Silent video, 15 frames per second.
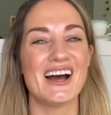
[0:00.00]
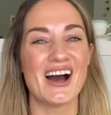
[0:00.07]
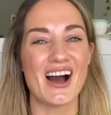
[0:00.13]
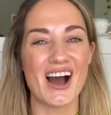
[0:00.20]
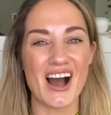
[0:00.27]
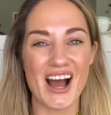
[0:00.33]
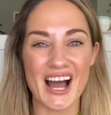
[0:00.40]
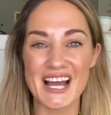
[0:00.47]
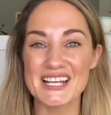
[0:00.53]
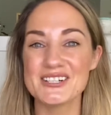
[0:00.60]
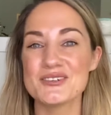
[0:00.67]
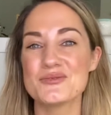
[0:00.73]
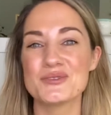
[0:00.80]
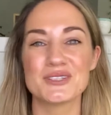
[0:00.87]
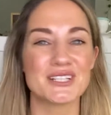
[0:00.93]
I
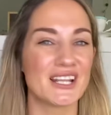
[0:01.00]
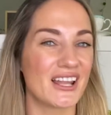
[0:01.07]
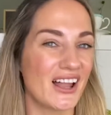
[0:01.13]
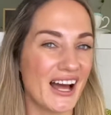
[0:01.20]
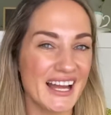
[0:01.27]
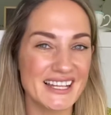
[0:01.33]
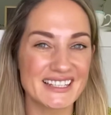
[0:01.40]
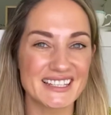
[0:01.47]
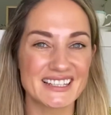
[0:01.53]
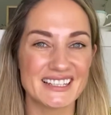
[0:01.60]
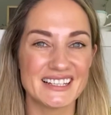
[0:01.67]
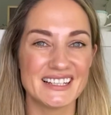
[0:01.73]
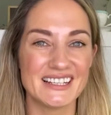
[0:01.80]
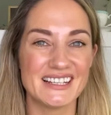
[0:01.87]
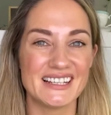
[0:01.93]
would like,
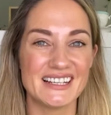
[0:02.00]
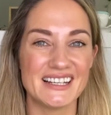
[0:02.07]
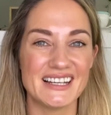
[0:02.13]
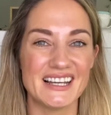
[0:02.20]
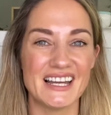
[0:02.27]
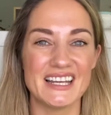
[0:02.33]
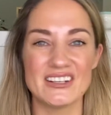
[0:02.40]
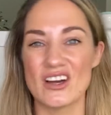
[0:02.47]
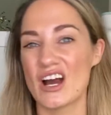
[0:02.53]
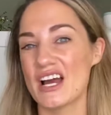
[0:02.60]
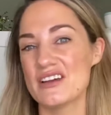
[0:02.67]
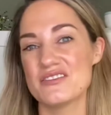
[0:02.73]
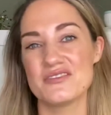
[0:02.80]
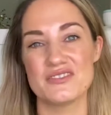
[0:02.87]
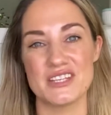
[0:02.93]
and I
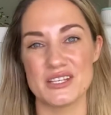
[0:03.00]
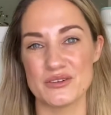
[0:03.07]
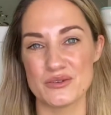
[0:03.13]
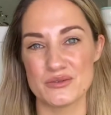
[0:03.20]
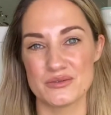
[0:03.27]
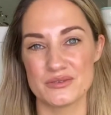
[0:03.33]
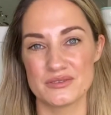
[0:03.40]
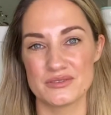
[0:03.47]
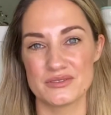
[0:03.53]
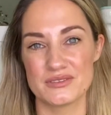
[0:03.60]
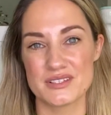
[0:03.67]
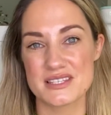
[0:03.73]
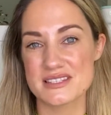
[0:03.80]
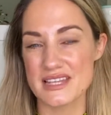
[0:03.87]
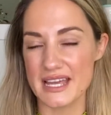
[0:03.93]
feel.
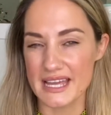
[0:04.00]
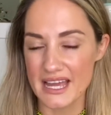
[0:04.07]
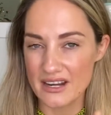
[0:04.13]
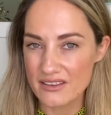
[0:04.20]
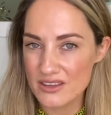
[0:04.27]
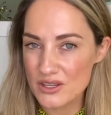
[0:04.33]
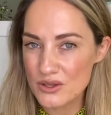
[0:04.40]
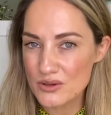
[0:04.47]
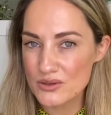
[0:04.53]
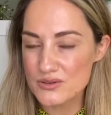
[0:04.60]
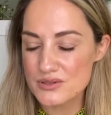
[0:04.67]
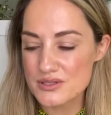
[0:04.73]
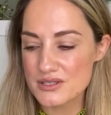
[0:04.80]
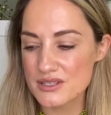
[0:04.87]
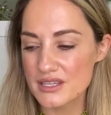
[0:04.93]
Stay out of the yous.
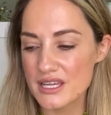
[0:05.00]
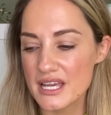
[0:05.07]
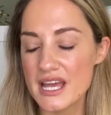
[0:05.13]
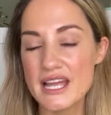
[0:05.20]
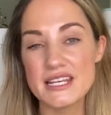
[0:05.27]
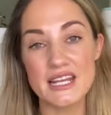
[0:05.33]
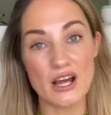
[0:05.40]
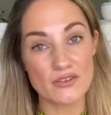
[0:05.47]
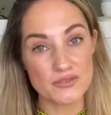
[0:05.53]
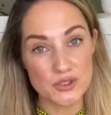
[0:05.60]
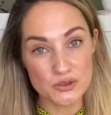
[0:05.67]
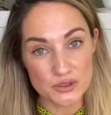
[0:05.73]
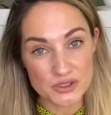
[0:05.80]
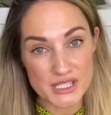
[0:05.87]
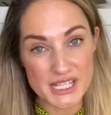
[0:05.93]
Now, if you're
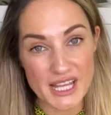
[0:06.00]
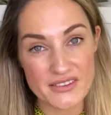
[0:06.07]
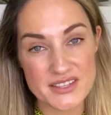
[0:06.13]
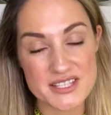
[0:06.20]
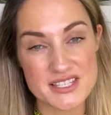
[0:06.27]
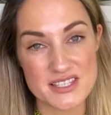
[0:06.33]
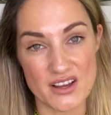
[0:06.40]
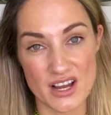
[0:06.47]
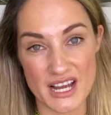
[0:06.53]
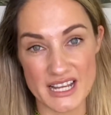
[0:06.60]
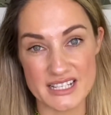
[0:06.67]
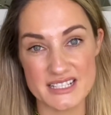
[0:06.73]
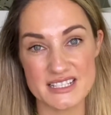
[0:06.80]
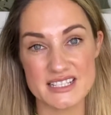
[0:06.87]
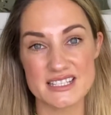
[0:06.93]
on the other
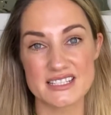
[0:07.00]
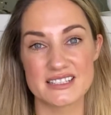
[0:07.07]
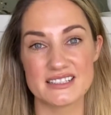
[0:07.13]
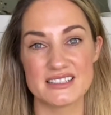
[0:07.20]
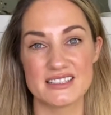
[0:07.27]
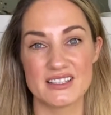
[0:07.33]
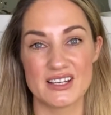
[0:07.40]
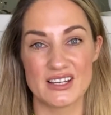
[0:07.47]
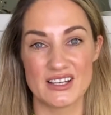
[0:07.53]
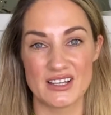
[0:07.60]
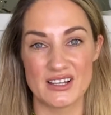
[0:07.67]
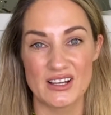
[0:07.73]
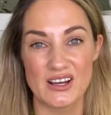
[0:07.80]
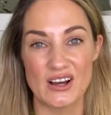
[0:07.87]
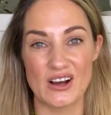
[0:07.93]
side
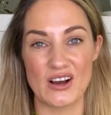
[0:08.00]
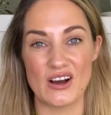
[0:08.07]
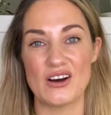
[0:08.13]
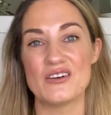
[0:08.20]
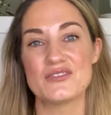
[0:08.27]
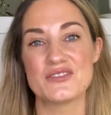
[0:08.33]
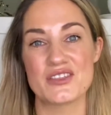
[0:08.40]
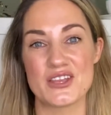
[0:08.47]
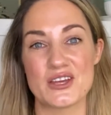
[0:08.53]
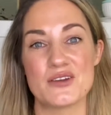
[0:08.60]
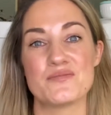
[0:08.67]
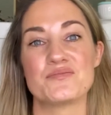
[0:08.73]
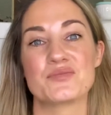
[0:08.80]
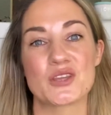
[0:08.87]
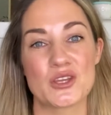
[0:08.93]
of the
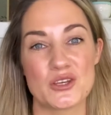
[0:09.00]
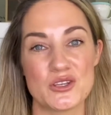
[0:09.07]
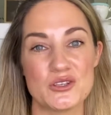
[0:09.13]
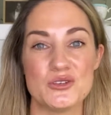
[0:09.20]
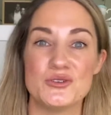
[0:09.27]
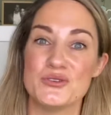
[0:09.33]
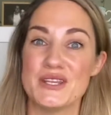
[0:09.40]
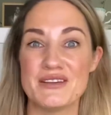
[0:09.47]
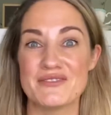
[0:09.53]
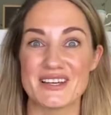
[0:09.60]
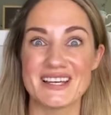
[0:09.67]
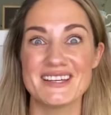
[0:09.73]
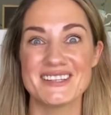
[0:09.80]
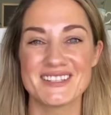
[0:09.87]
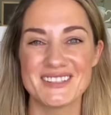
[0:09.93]
you
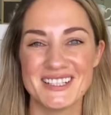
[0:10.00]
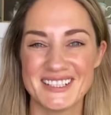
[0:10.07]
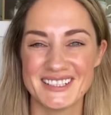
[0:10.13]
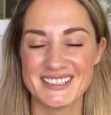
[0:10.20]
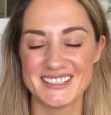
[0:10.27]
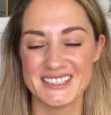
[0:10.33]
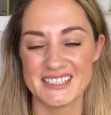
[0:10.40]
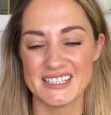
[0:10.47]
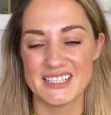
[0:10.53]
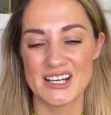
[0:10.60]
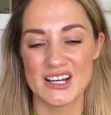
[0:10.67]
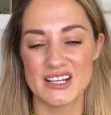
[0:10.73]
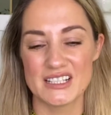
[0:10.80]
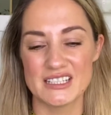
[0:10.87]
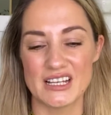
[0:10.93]
never,
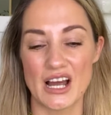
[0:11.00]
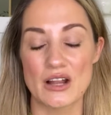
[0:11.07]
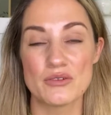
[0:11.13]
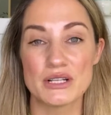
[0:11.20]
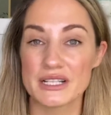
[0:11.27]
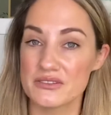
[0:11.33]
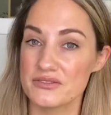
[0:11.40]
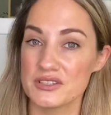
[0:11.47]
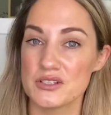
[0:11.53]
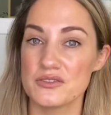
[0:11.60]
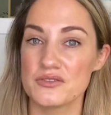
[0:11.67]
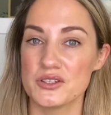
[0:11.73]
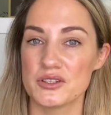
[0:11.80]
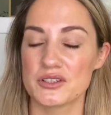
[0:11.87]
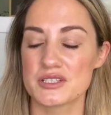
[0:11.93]
yeah, I really feel for
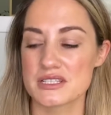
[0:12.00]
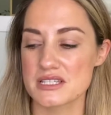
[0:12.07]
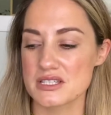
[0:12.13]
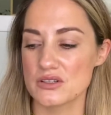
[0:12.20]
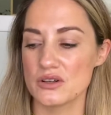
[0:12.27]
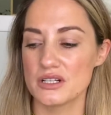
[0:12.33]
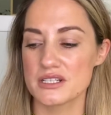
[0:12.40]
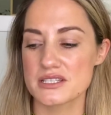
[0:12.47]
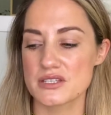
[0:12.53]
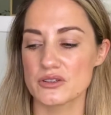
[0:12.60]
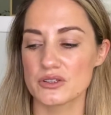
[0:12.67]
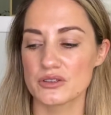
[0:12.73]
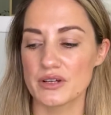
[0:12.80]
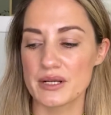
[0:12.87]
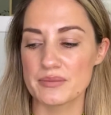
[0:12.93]
you because it's not a
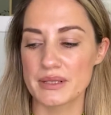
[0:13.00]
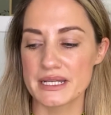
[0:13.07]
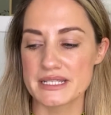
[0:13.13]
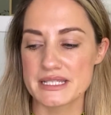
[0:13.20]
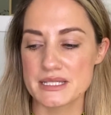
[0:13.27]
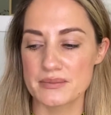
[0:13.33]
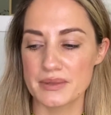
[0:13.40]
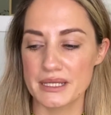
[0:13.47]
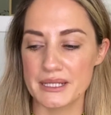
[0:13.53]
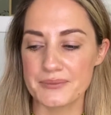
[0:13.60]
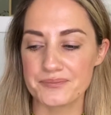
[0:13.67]
great place to be.